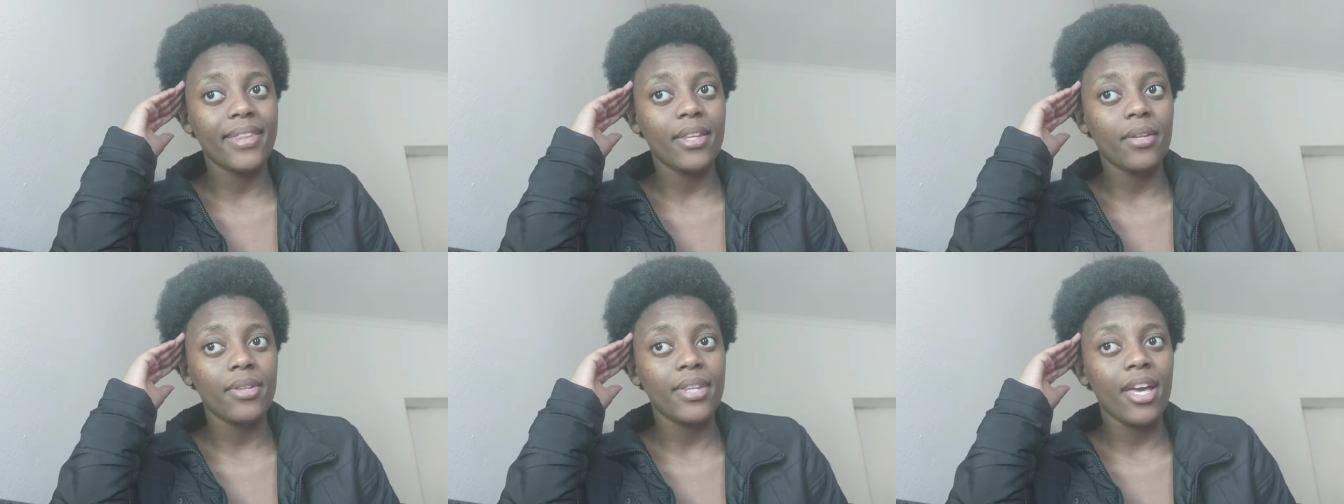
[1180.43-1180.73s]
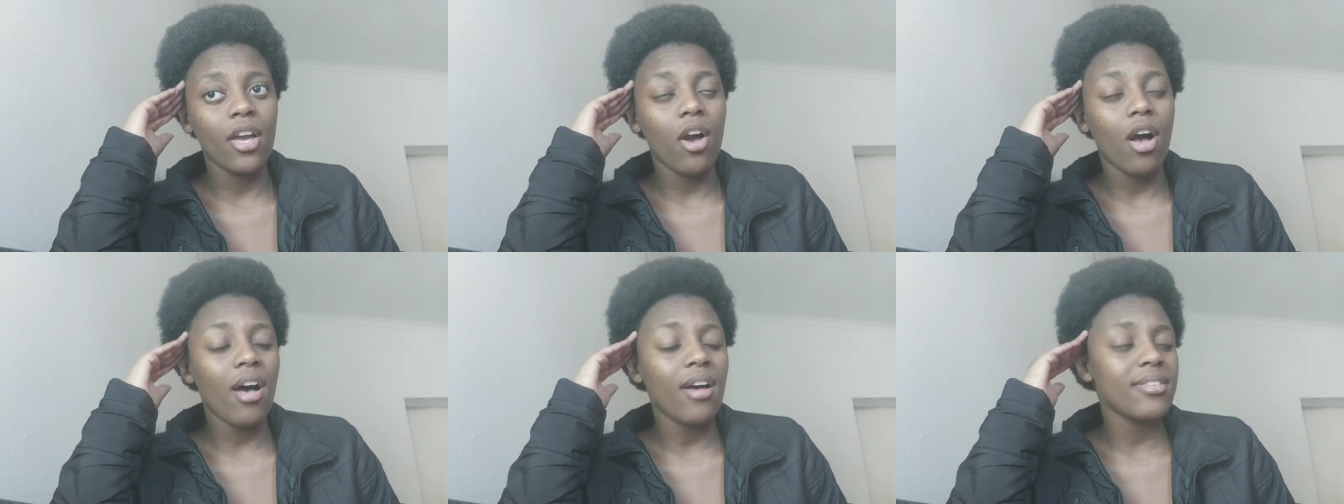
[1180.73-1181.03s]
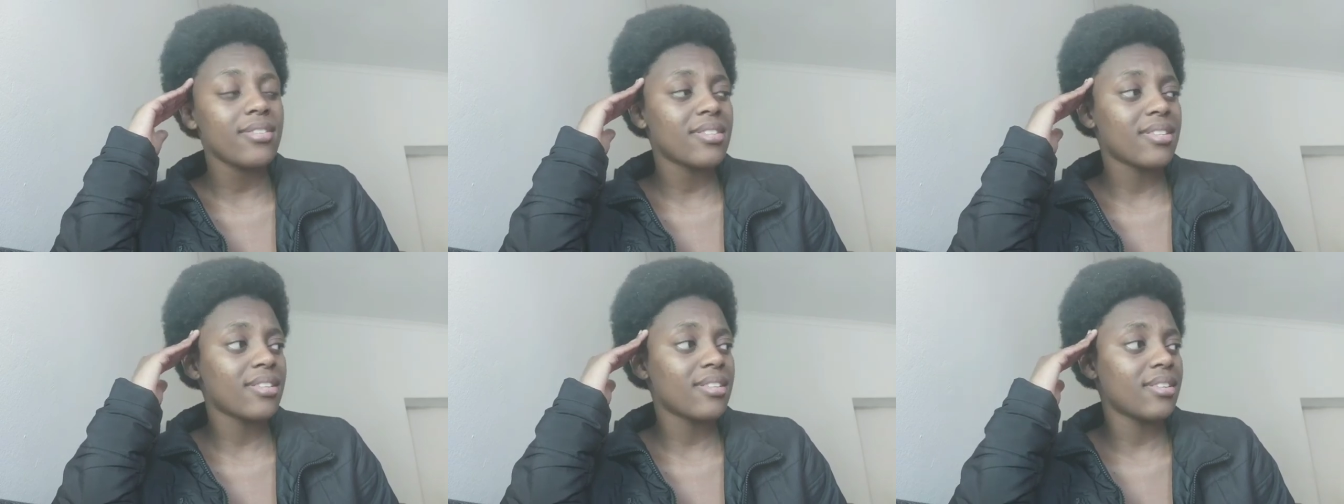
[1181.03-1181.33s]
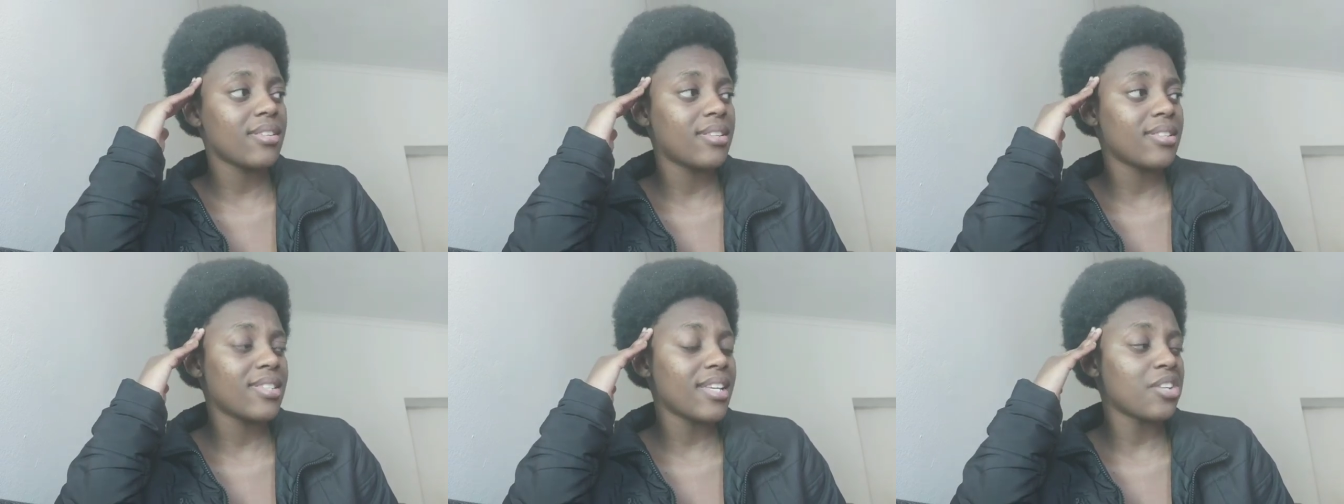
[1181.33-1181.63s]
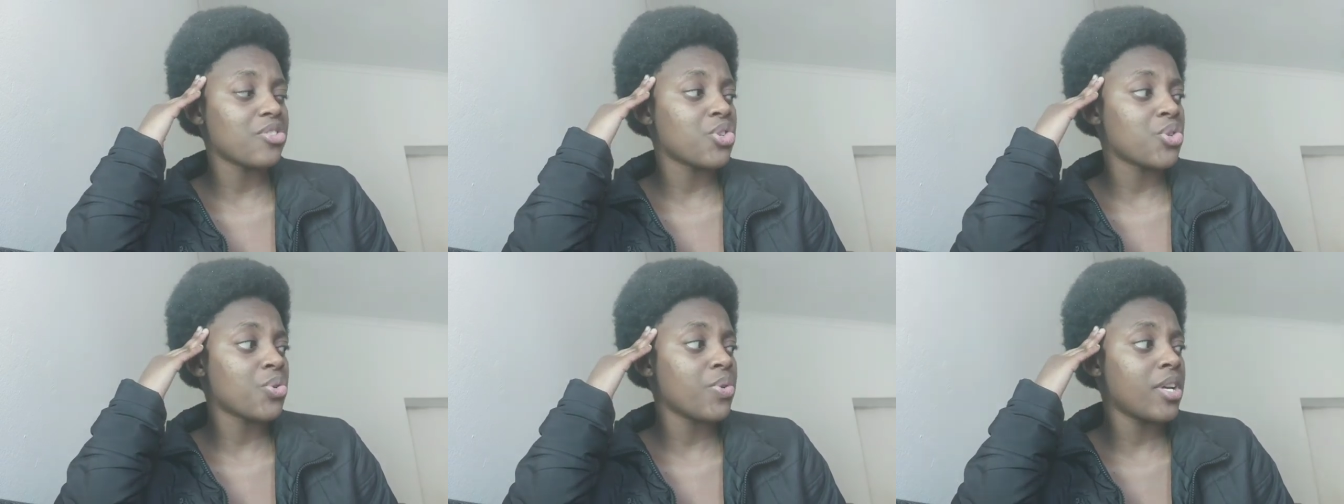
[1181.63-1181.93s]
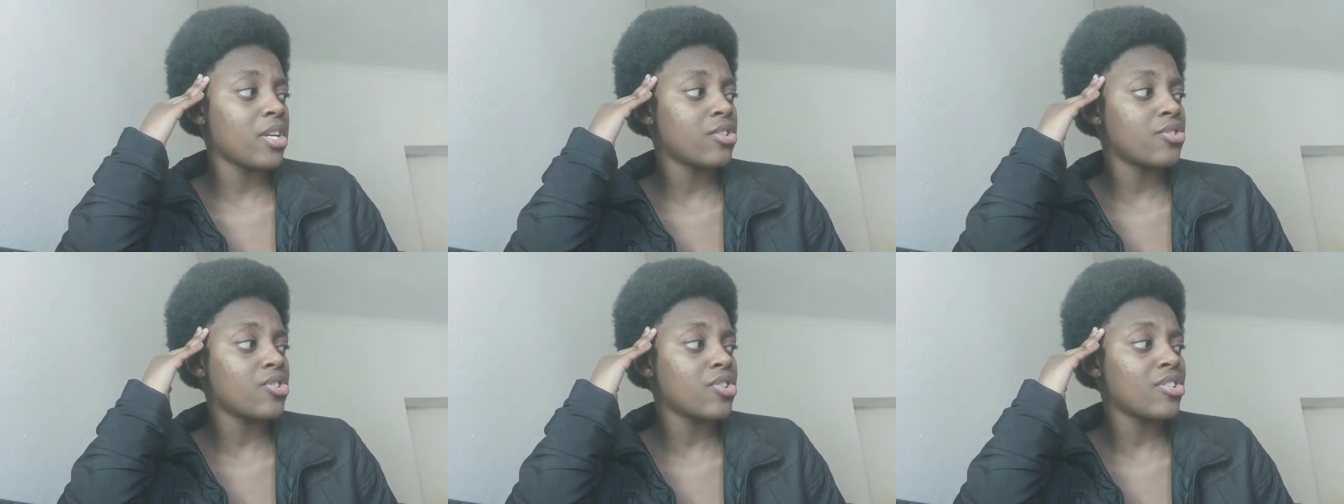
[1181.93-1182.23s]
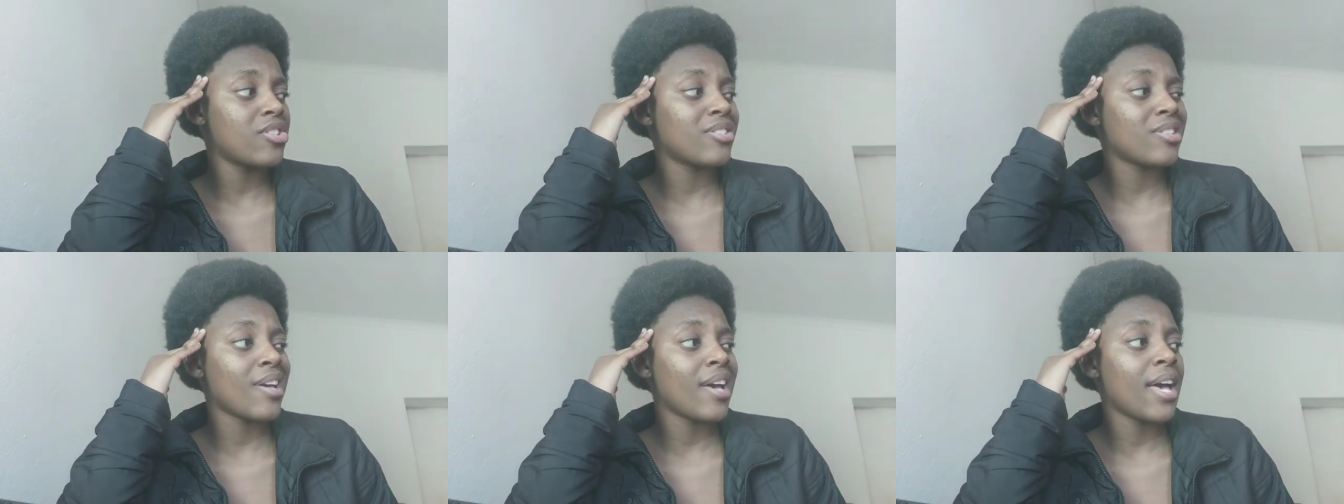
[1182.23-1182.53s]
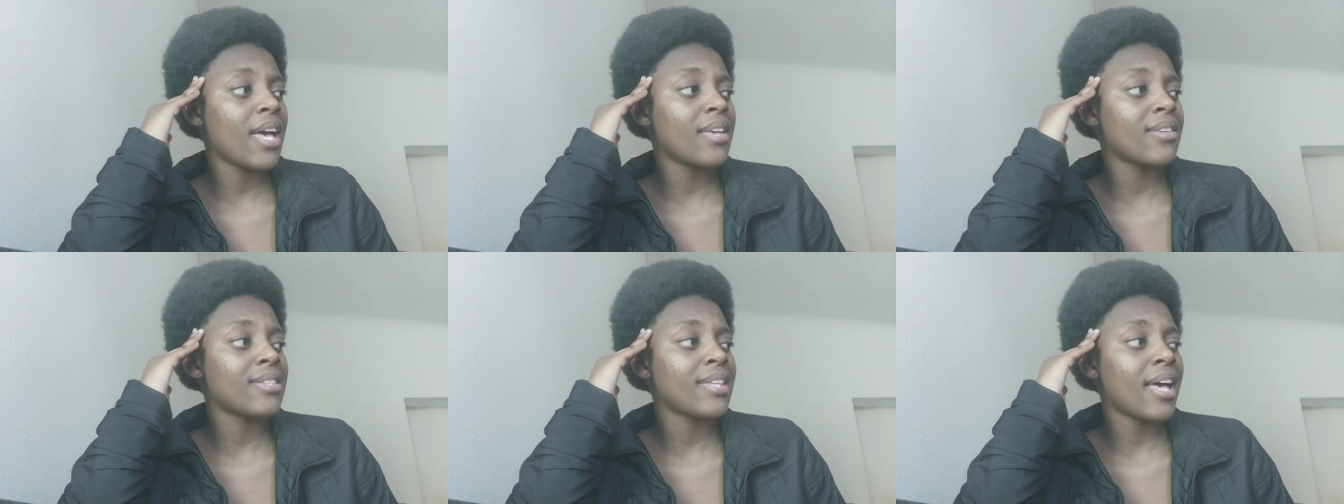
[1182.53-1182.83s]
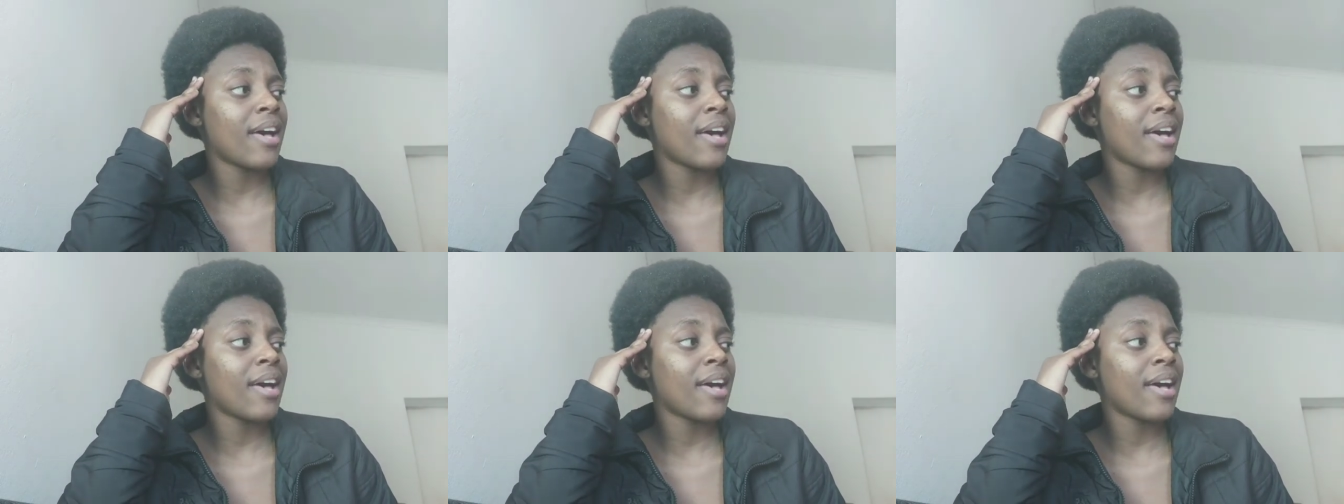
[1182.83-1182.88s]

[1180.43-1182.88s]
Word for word: they ask such questions as,